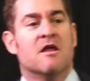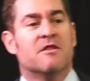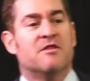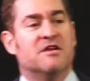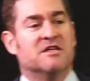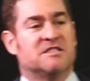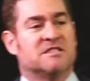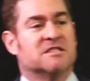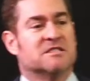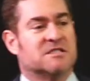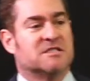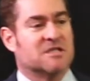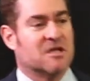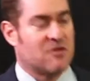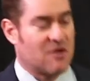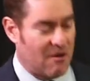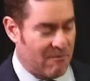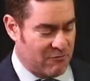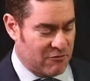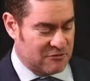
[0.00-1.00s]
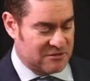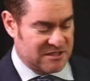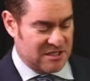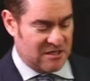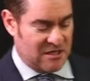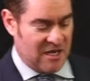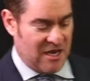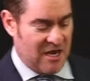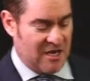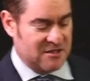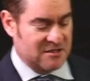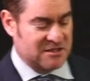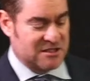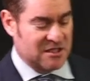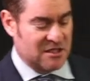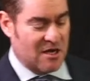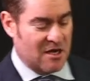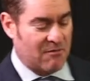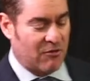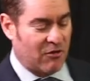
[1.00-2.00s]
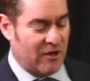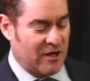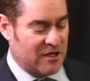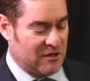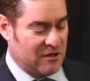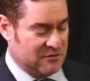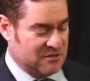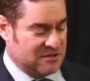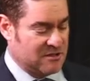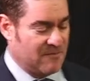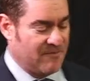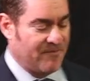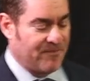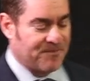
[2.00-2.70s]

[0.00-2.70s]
This is the numbers that the NCAA used.